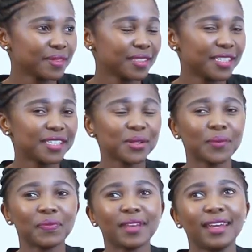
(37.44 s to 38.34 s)
Sure.
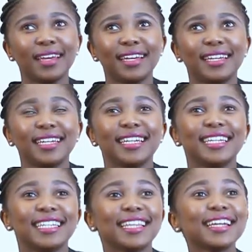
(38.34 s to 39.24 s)

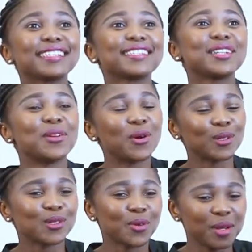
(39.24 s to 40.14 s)
That is such a long
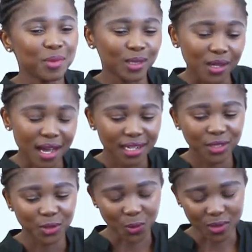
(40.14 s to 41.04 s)
story, but to cut it
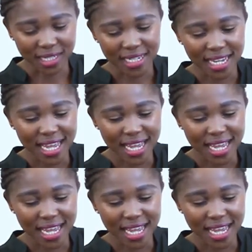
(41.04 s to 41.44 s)
short,